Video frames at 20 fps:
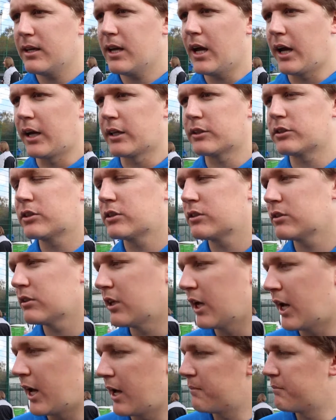Yeah, it's
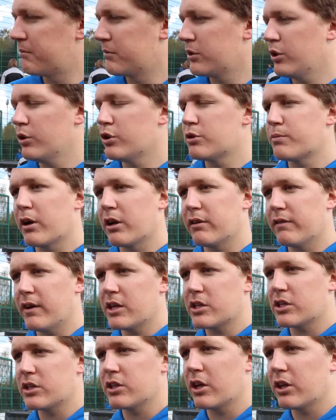huge
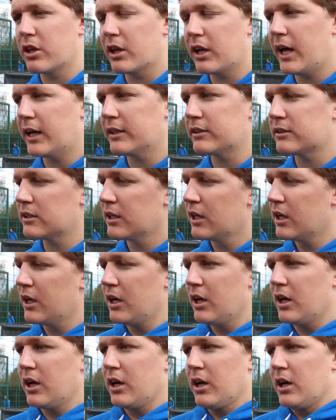motivation. Yeah, the lads,
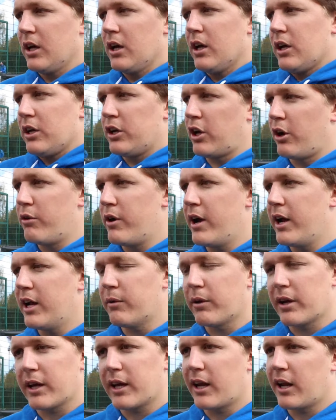you know, really
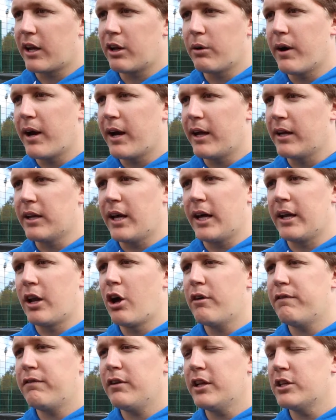want to get underway and
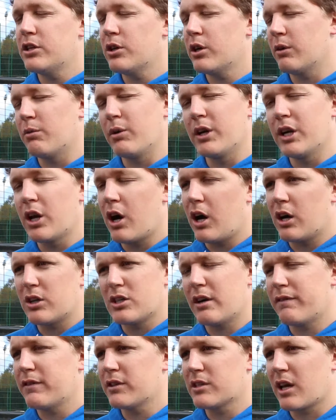hopefully do it. We know how
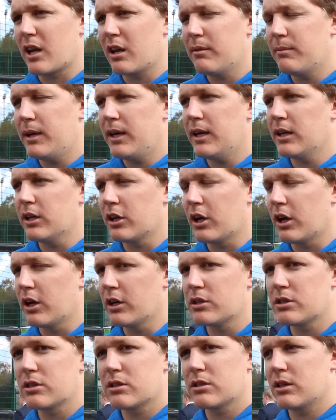tough it's going to be. You know,
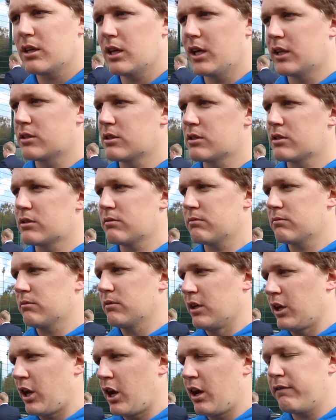it's
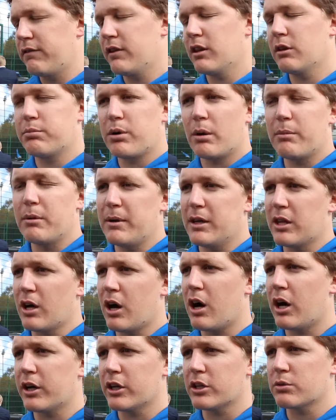you know, it'd probably be the
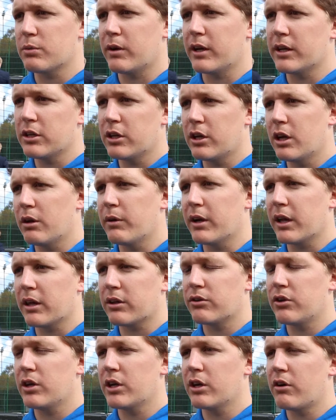hardest one. You know, winning
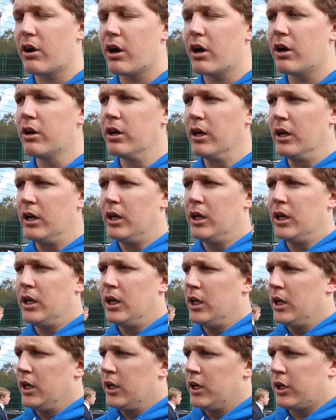three in a row.
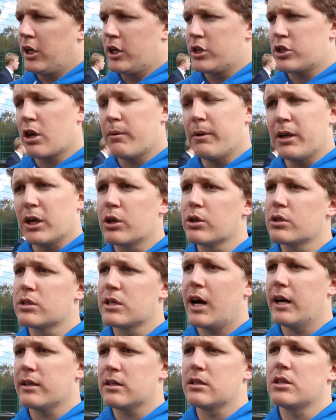You know, so many good
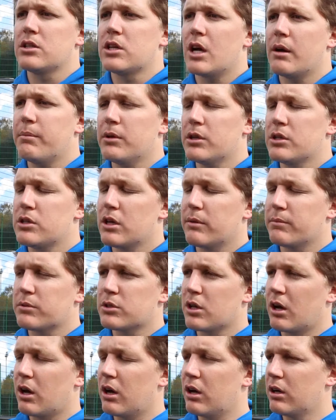sides in the championship.
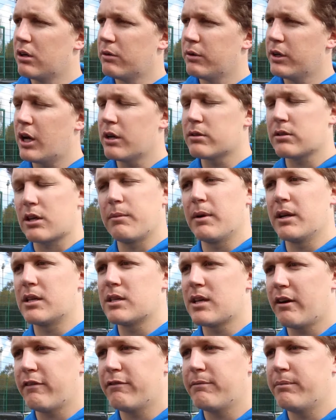So we know it's going to be
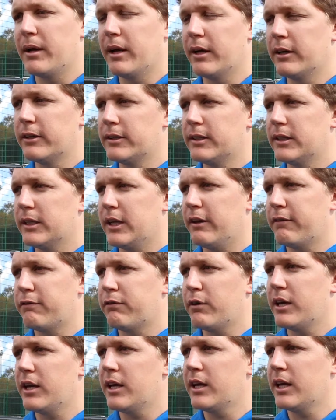tough, but
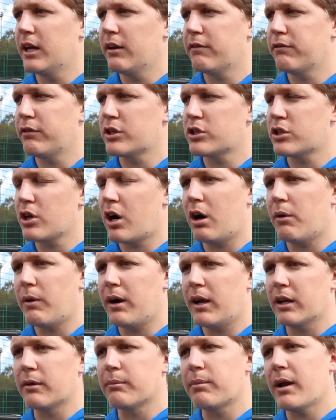if we start
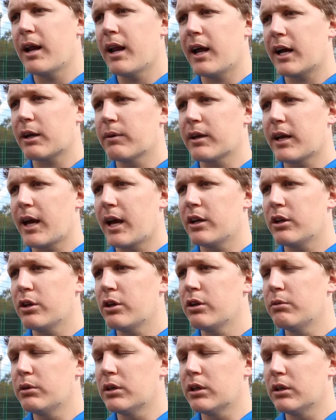well and play like we can
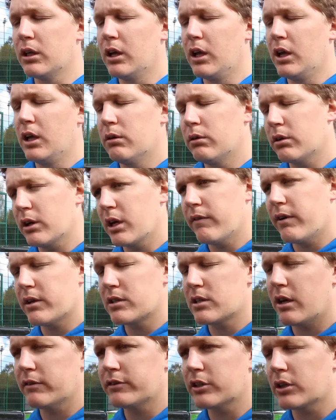do, we'll give
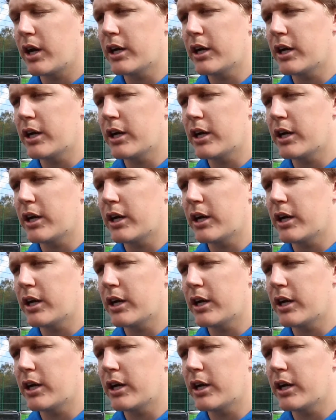ourselves a